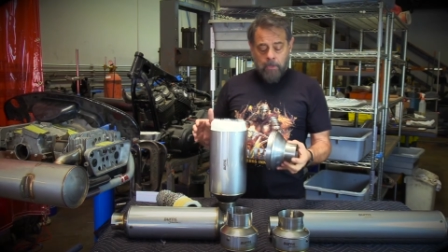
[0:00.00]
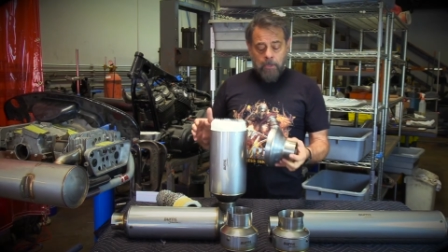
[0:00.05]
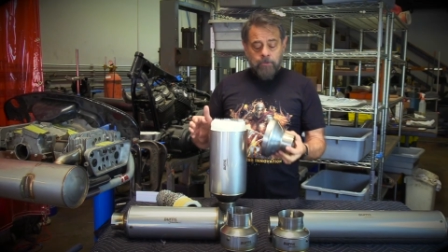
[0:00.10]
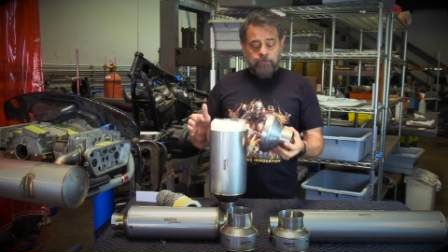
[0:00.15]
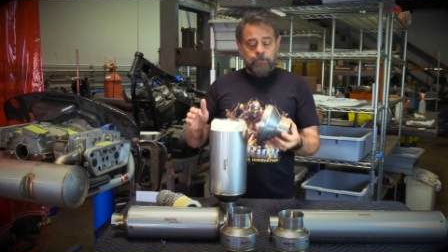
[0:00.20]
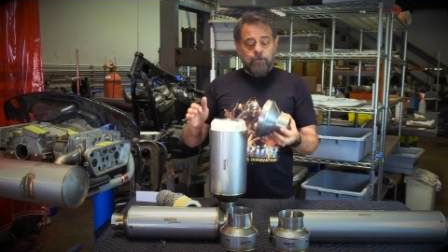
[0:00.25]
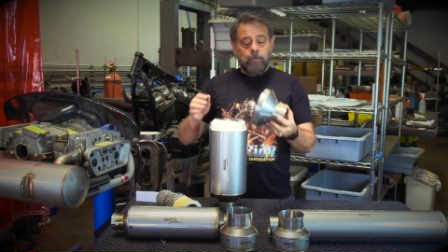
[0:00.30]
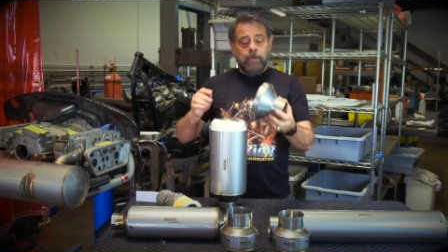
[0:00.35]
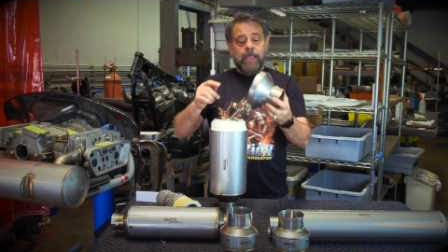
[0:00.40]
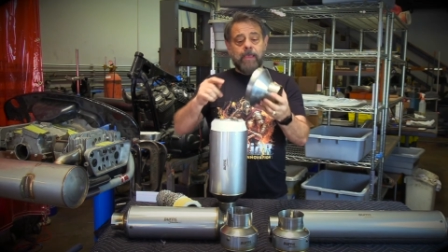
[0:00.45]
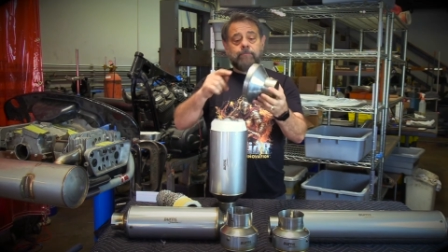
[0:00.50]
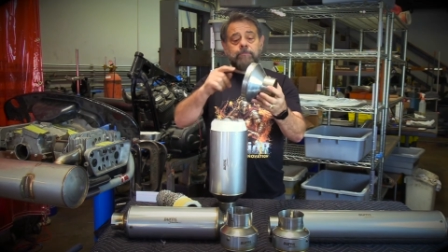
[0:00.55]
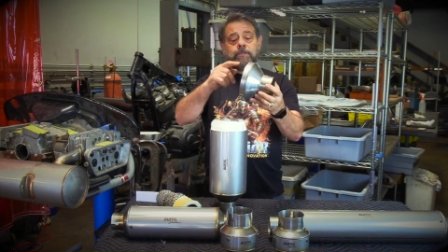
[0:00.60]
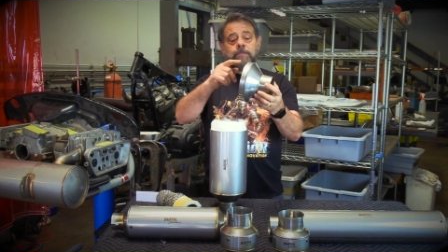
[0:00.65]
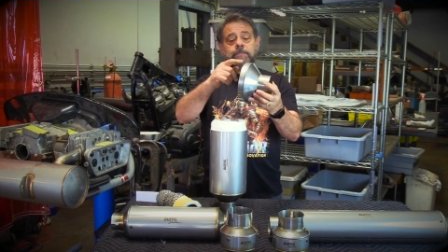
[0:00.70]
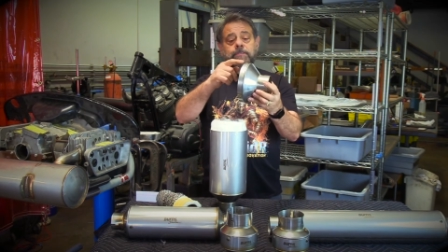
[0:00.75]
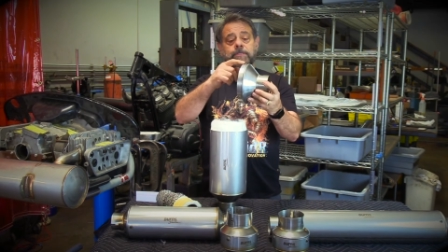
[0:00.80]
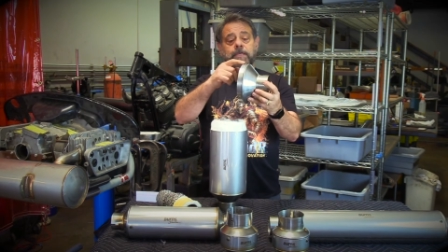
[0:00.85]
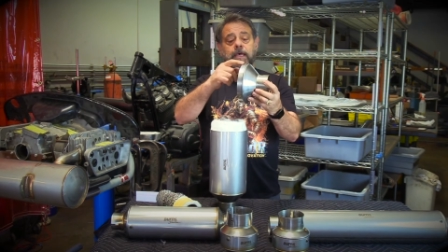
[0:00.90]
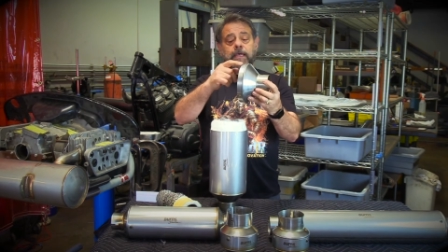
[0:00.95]
So we have
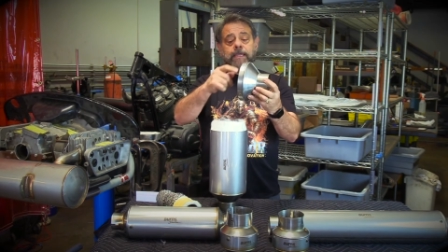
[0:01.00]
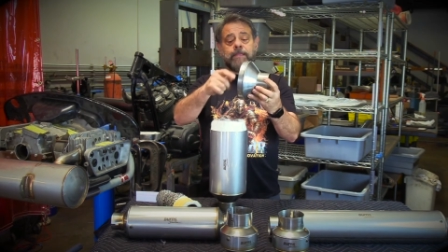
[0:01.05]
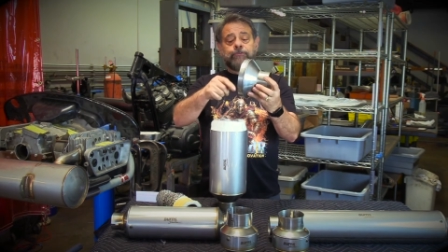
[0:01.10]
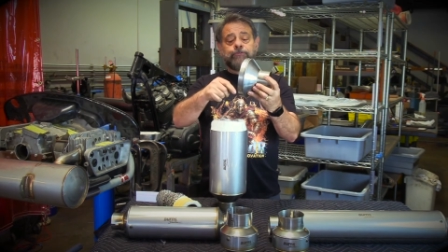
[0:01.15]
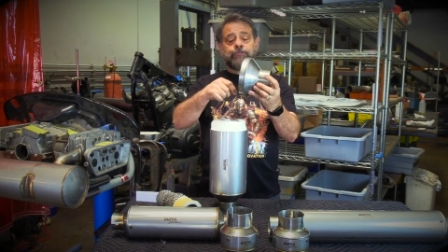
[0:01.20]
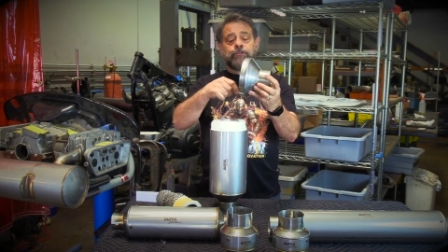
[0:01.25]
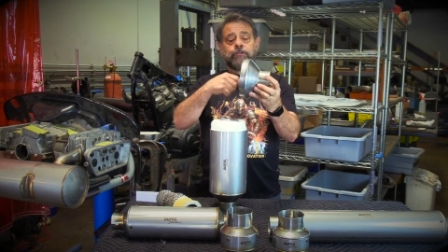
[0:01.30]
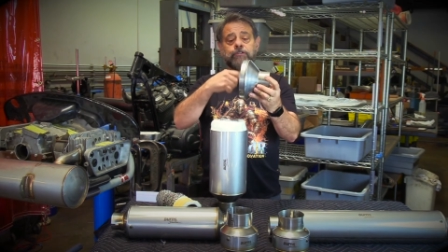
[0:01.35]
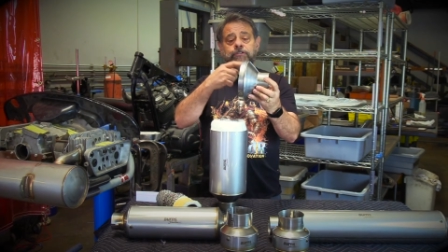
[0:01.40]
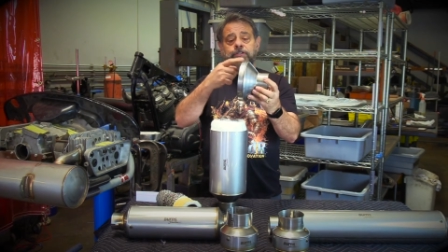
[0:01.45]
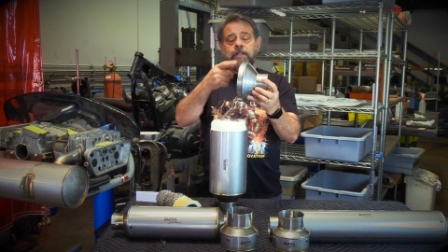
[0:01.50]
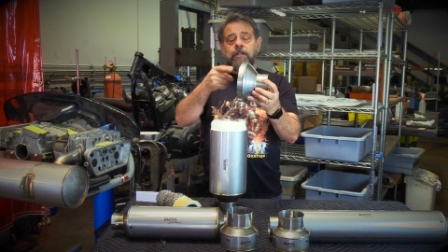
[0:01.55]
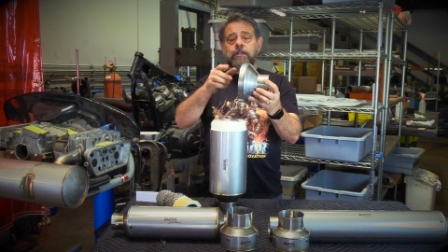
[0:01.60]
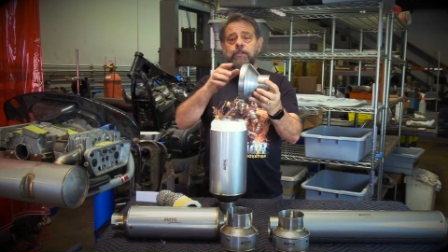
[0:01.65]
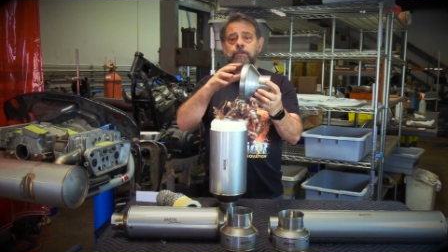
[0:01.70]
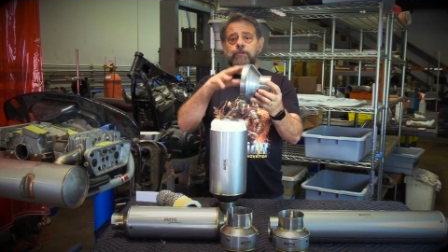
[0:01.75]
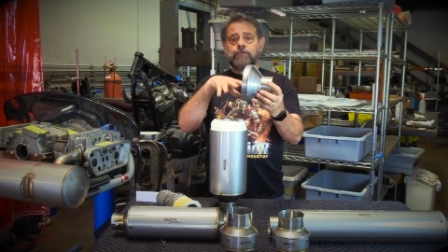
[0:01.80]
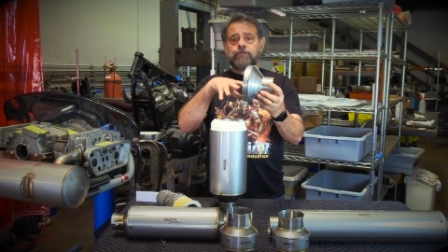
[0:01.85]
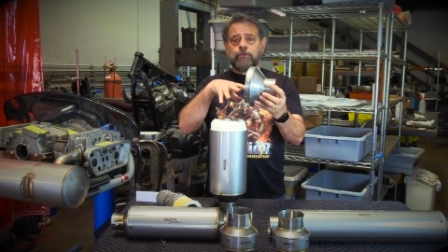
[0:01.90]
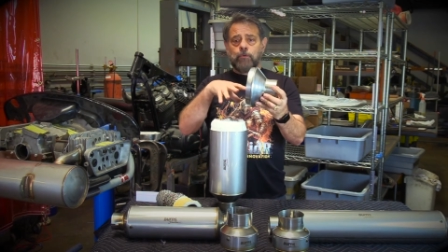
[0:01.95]
these uh, inserts that are
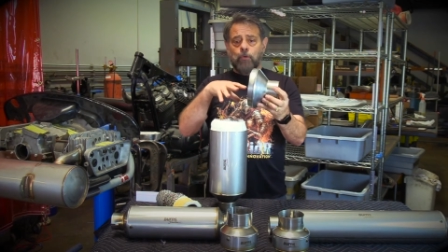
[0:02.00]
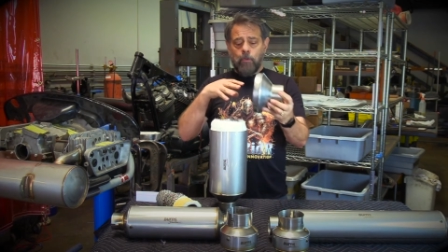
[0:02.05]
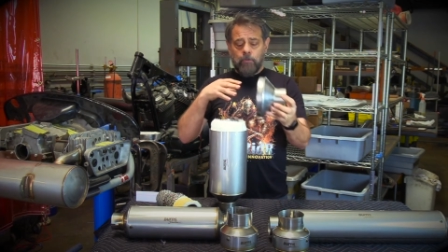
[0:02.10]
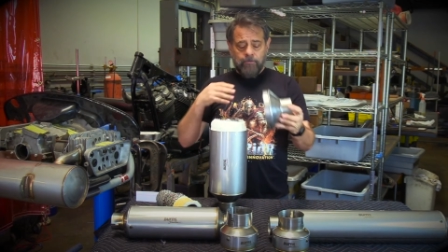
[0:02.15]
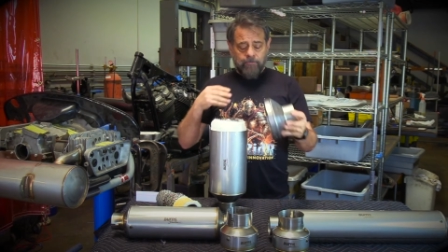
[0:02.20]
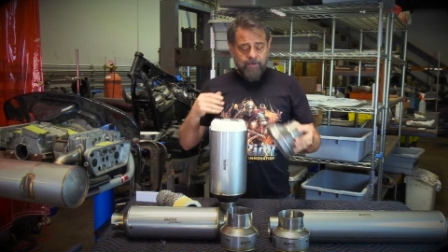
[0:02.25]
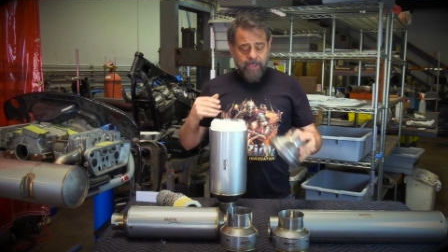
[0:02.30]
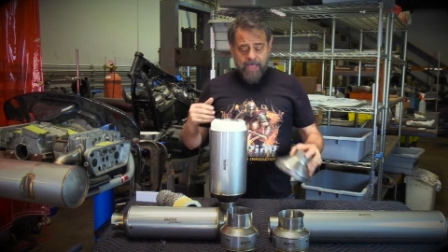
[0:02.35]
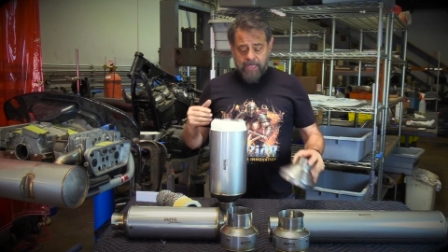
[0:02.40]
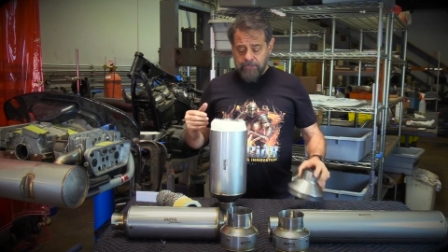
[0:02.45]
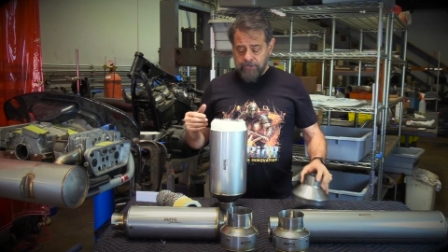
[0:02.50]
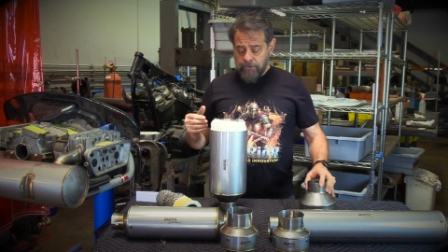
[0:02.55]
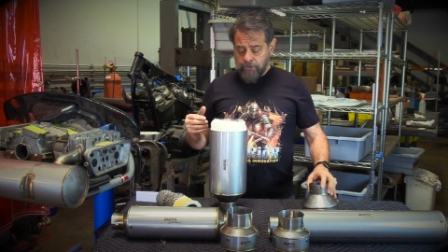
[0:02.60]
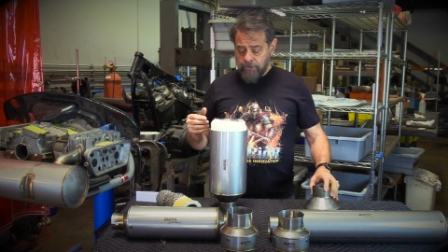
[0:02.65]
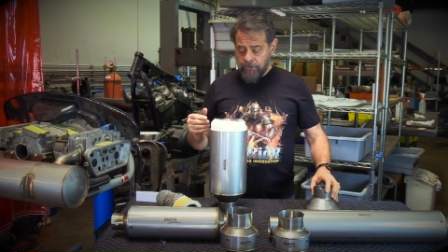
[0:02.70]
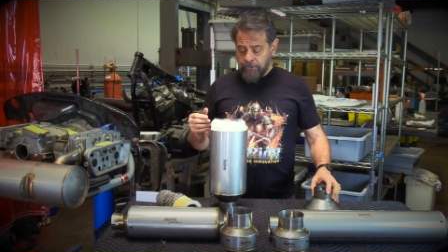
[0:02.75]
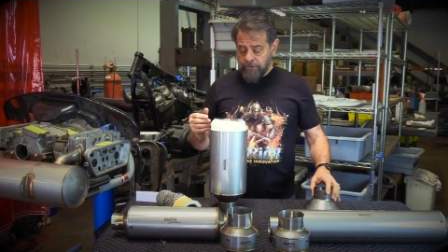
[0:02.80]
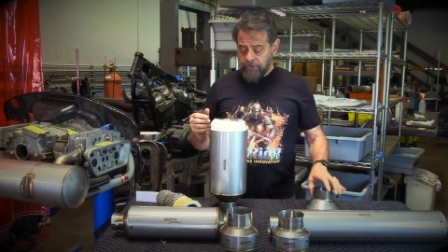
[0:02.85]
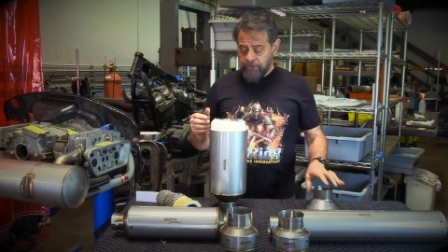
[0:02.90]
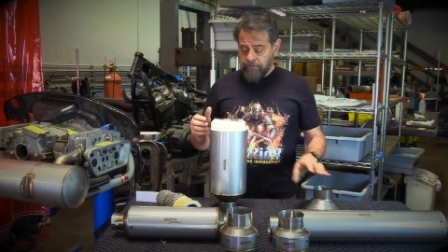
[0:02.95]
used to hold the
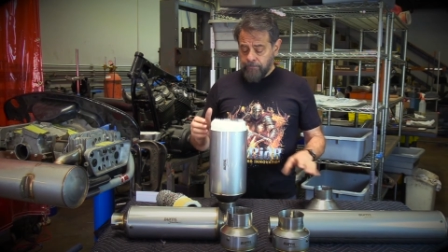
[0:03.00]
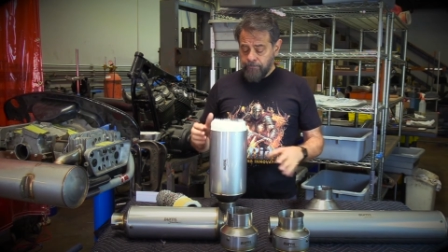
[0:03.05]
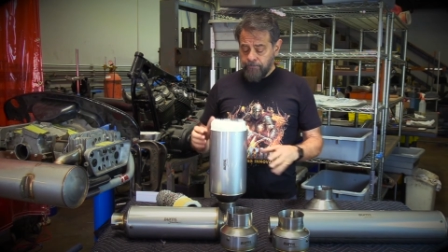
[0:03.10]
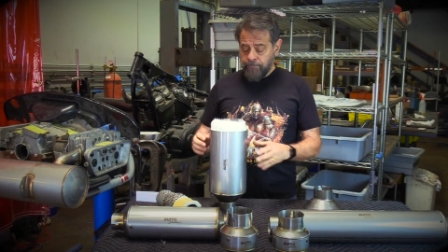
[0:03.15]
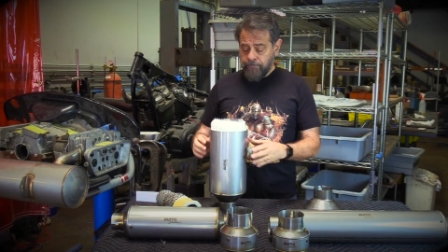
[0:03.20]
fasteners.